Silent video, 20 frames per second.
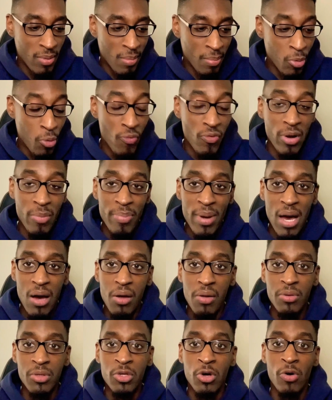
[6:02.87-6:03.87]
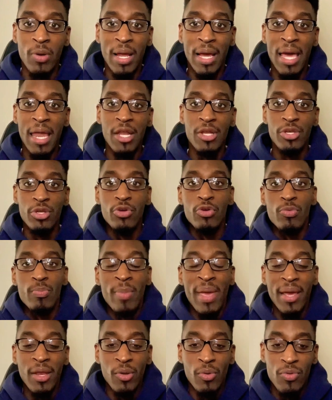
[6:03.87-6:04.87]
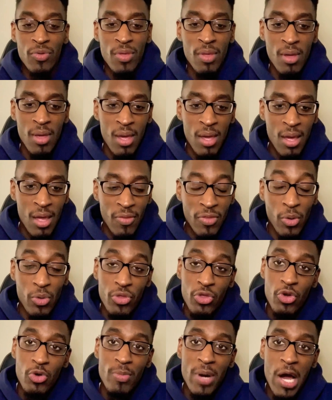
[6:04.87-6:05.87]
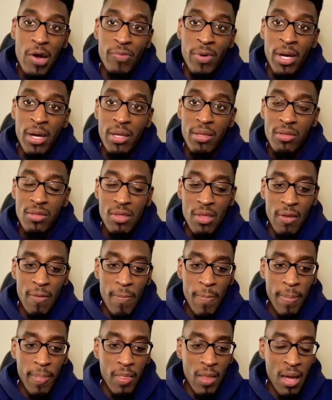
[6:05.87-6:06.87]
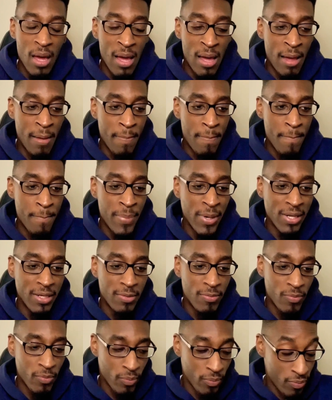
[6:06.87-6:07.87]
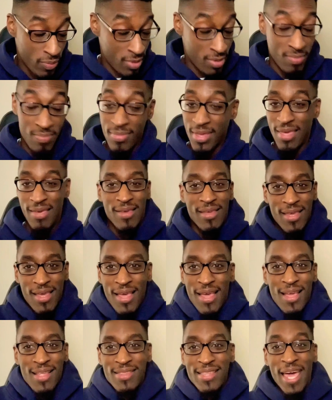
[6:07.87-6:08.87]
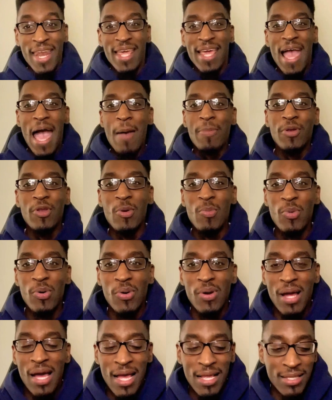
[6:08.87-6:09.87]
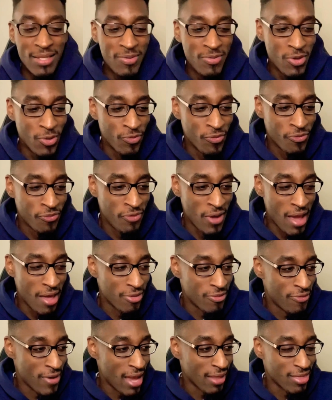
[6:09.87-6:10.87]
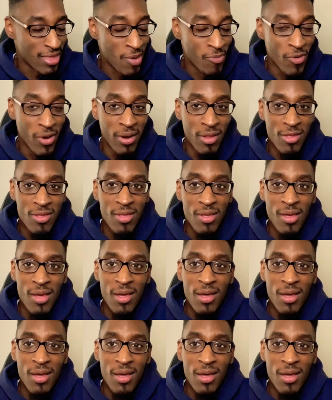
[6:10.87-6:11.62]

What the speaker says: moving about, doing what I gotta do, making those 2-mile runs. But that ain't happening no more. The fastest I'm running is